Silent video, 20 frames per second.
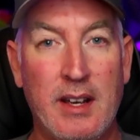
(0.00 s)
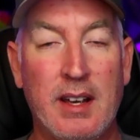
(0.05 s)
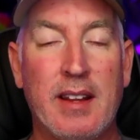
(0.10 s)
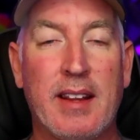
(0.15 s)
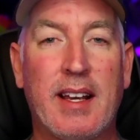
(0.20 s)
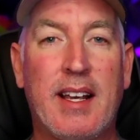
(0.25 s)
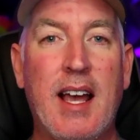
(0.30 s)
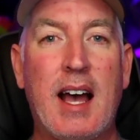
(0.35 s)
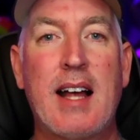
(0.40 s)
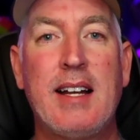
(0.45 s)

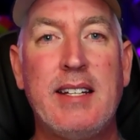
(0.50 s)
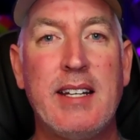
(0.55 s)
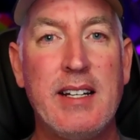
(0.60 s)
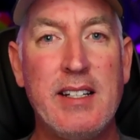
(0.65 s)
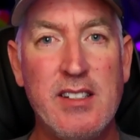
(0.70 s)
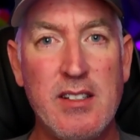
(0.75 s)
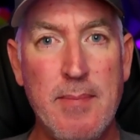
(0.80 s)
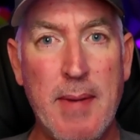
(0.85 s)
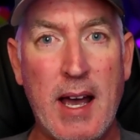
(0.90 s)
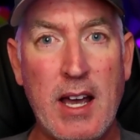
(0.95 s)
The content
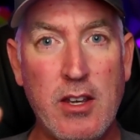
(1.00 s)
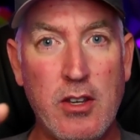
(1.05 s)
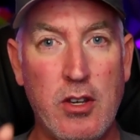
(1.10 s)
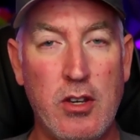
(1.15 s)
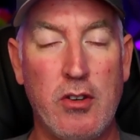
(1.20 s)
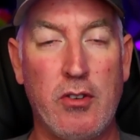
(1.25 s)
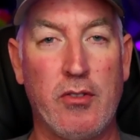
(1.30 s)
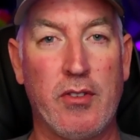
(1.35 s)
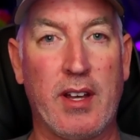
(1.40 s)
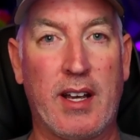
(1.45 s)
is about
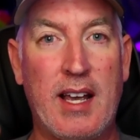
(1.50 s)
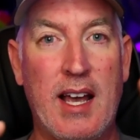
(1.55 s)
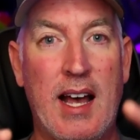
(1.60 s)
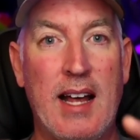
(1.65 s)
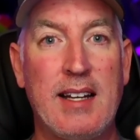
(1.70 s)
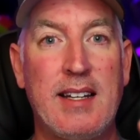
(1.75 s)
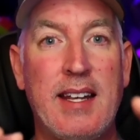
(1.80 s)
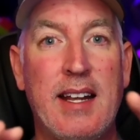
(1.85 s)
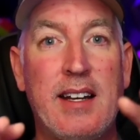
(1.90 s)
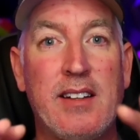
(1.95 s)
you. The
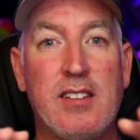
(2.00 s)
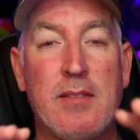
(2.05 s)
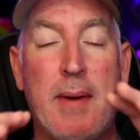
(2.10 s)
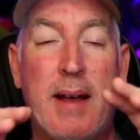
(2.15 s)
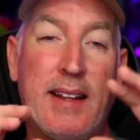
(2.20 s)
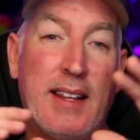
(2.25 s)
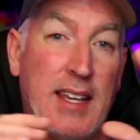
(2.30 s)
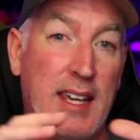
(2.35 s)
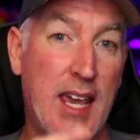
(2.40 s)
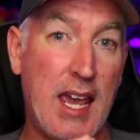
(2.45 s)
content is
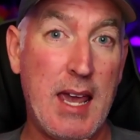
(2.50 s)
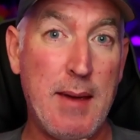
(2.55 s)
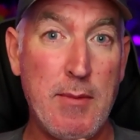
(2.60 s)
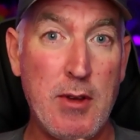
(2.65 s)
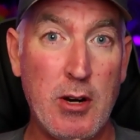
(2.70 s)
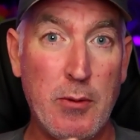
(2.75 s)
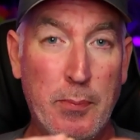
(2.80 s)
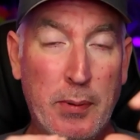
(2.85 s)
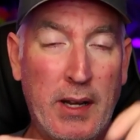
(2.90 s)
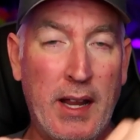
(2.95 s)
about the game
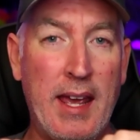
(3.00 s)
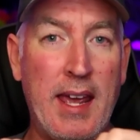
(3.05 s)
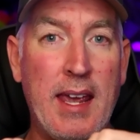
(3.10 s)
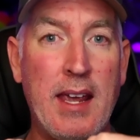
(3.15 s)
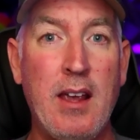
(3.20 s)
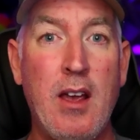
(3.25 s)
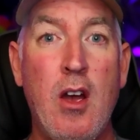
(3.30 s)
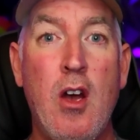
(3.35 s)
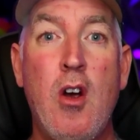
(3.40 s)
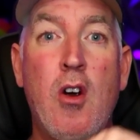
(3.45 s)
you're
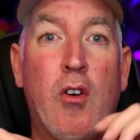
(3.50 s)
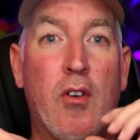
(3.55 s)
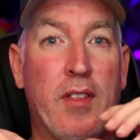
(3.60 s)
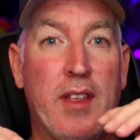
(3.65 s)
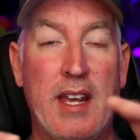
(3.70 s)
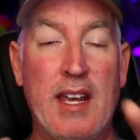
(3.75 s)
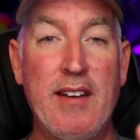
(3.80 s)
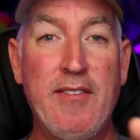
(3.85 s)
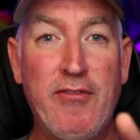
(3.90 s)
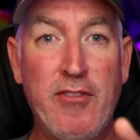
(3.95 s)
playing, or
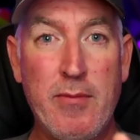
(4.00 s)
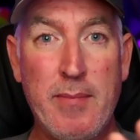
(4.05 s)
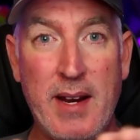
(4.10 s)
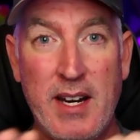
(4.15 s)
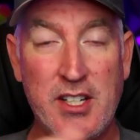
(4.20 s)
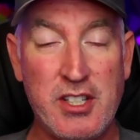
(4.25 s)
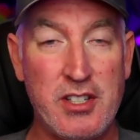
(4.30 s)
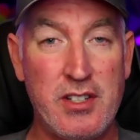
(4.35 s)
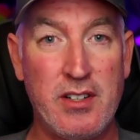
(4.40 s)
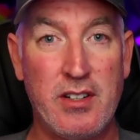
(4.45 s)
the
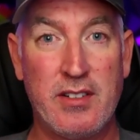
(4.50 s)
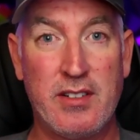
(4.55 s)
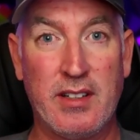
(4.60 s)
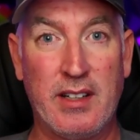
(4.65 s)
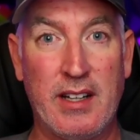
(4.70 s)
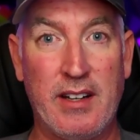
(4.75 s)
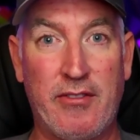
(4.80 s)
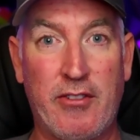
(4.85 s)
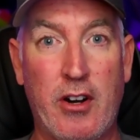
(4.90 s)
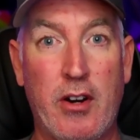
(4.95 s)
information you're
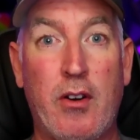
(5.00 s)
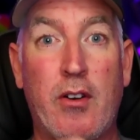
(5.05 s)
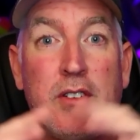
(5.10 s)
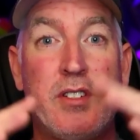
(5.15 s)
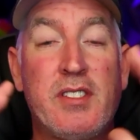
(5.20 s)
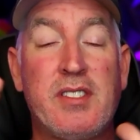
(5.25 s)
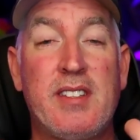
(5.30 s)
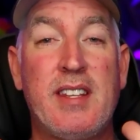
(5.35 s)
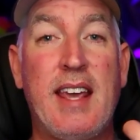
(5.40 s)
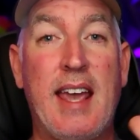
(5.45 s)
delivering, or
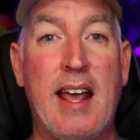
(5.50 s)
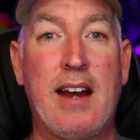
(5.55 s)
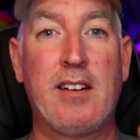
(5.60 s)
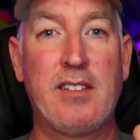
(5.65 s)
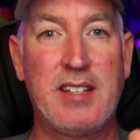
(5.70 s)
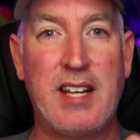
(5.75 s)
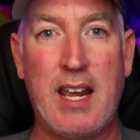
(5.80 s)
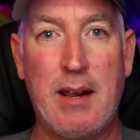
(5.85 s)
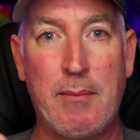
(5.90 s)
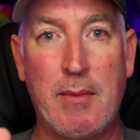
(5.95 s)
just the
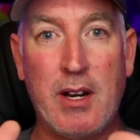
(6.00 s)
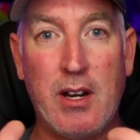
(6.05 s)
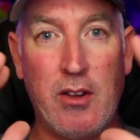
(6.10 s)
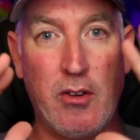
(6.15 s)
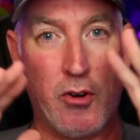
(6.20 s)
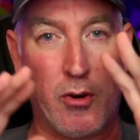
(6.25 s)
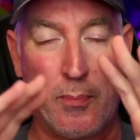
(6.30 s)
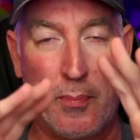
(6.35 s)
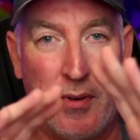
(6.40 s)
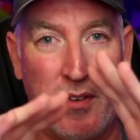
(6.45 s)
entertainment
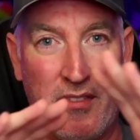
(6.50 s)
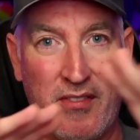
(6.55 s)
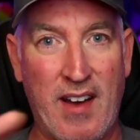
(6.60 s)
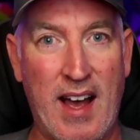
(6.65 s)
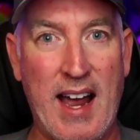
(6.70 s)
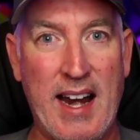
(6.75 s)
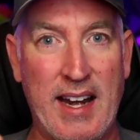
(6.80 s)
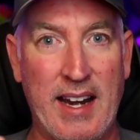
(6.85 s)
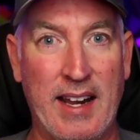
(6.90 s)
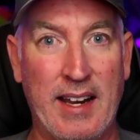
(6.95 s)
you're
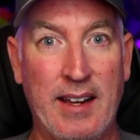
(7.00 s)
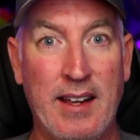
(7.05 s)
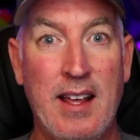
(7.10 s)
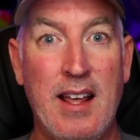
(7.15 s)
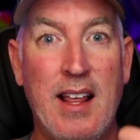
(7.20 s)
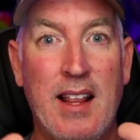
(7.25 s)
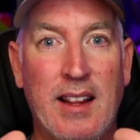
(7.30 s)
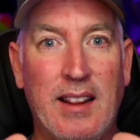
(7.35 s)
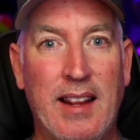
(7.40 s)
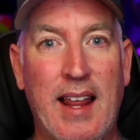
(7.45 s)
providing.
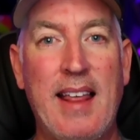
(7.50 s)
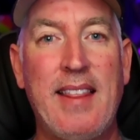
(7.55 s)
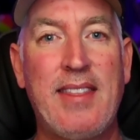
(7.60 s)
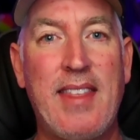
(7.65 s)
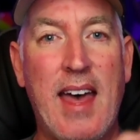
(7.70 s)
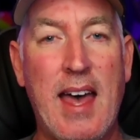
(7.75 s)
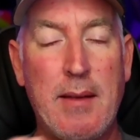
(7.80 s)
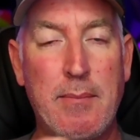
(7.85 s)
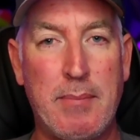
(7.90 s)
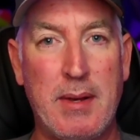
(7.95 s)
Let
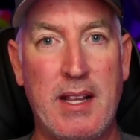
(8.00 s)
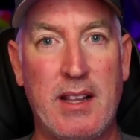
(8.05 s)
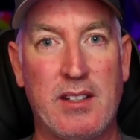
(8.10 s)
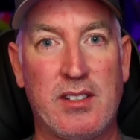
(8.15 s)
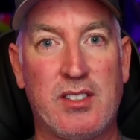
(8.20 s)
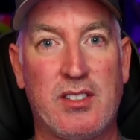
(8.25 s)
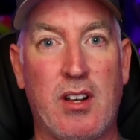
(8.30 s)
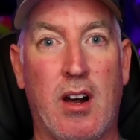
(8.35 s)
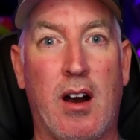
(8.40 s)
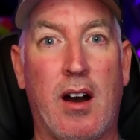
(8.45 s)
that be the
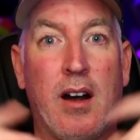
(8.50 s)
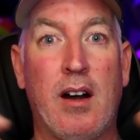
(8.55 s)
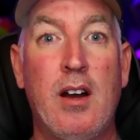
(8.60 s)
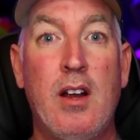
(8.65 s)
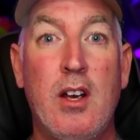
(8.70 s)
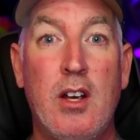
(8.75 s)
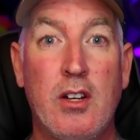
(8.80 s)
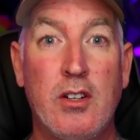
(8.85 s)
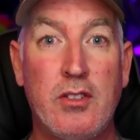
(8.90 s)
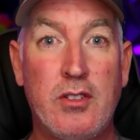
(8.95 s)
star.
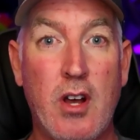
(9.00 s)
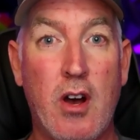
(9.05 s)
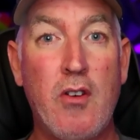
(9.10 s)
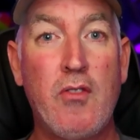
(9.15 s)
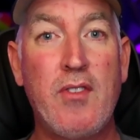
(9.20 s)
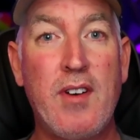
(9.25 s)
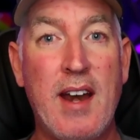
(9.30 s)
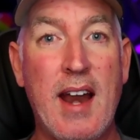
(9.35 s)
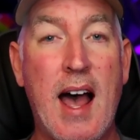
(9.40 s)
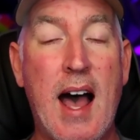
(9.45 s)

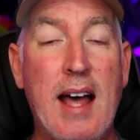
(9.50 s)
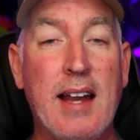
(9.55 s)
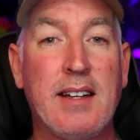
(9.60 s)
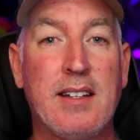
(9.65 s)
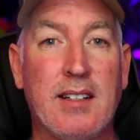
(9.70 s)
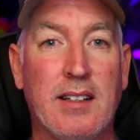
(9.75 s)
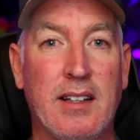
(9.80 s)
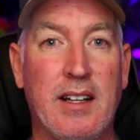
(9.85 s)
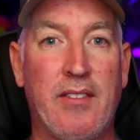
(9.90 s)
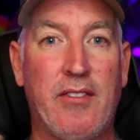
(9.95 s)
Don't not
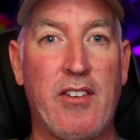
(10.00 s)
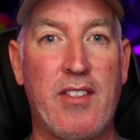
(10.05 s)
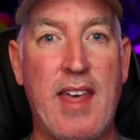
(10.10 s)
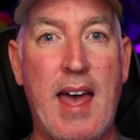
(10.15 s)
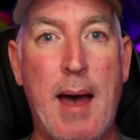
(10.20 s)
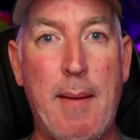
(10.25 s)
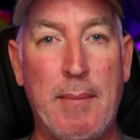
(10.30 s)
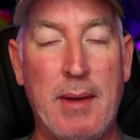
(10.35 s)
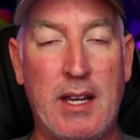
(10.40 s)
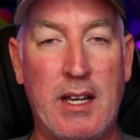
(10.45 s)
deliver
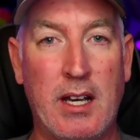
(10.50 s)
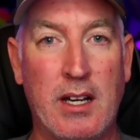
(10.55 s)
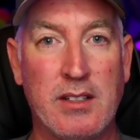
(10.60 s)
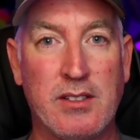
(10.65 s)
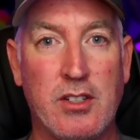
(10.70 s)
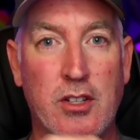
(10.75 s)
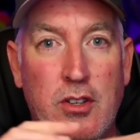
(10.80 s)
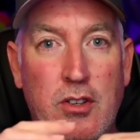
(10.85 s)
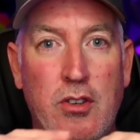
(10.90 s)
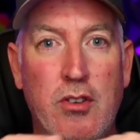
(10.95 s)
that
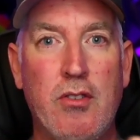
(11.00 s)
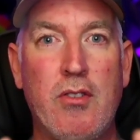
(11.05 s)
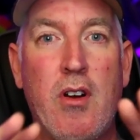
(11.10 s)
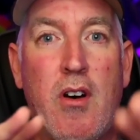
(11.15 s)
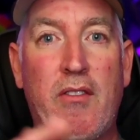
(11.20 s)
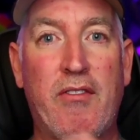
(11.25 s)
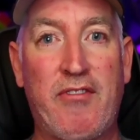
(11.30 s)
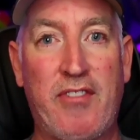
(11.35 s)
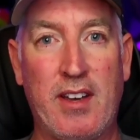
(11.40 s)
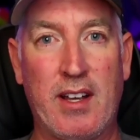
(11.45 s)
because you
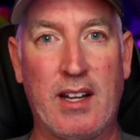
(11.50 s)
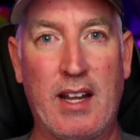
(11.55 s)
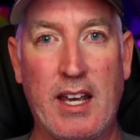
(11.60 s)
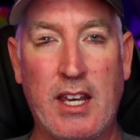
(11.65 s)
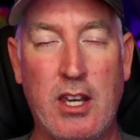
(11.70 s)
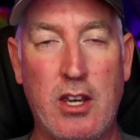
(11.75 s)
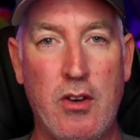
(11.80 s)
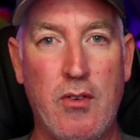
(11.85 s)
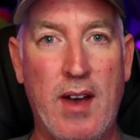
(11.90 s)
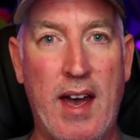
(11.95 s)
don't feel
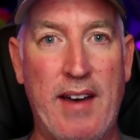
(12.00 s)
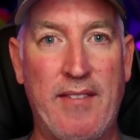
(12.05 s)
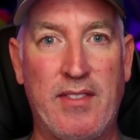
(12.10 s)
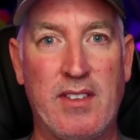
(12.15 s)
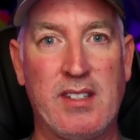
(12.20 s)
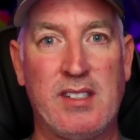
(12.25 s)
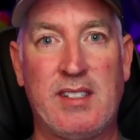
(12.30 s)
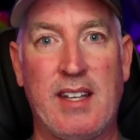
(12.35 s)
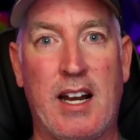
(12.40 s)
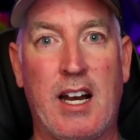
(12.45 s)
like you have
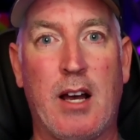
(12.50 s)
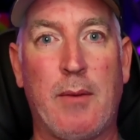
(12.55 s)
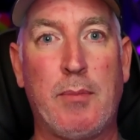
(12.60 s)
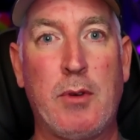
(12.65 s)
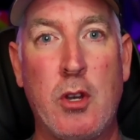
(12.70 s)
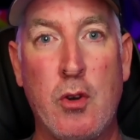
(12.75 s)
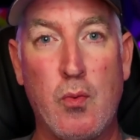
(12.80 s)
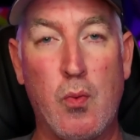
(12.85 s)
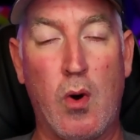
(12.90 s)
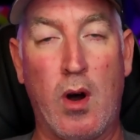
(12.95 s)
the setup
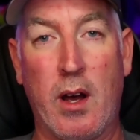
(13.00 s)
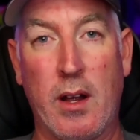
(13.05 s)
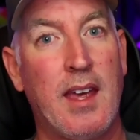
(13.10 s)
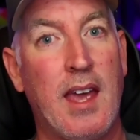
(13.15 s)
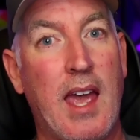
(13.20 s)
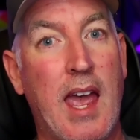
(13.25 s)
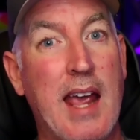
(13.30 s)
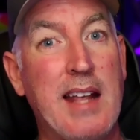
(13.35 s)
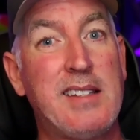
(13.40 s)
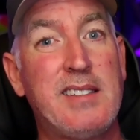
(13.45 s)
you want.
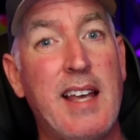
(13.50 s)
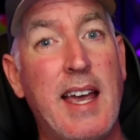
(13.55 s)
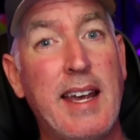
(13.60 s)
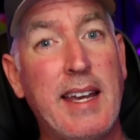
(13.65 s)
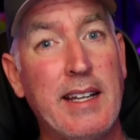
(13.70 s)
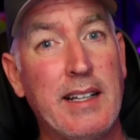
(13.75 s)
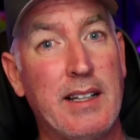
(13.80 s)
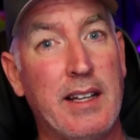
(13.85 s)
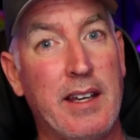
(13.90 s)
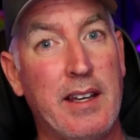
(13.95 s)
And
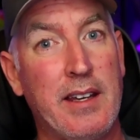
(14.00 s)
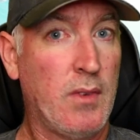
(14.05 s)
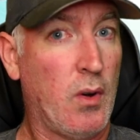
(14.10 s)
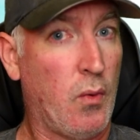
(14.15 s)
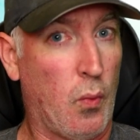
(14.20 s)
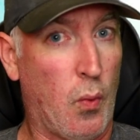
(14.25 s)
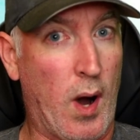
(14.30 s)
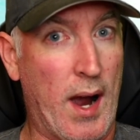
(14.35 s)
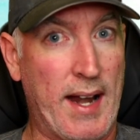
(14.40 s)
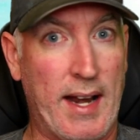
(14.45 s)
secondly,
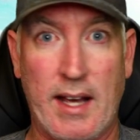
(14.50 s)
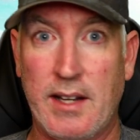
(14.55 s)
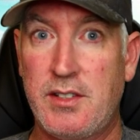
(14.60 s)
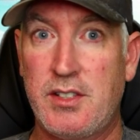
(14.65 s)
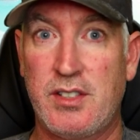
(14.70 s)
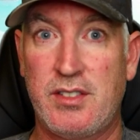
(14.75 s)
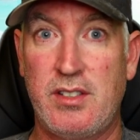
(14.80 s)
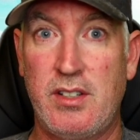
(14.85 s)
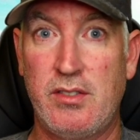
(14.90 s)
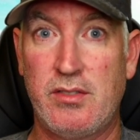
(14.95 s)
why not
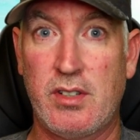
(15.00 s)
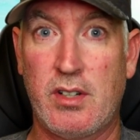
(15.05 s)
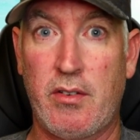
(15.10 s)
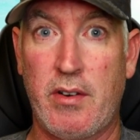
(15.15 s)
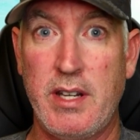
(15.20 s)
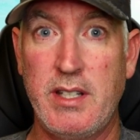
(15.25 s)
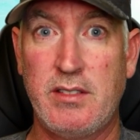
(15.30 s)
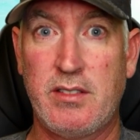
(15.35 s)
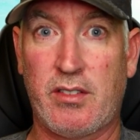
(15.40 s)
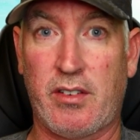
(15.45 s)
just use a
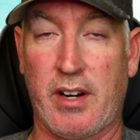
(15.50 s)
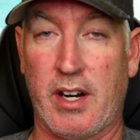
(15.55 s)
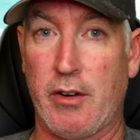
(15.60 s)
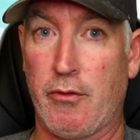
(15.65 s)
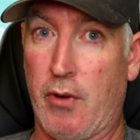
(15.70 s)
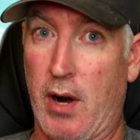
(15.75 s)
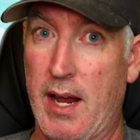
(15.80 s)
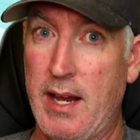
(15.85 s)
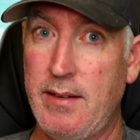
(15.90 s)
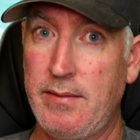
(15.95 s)
green
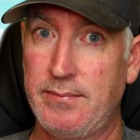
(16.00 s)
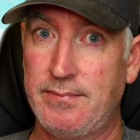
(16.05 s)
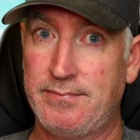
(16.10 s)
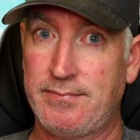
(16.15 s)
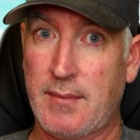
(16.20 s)
screen, right?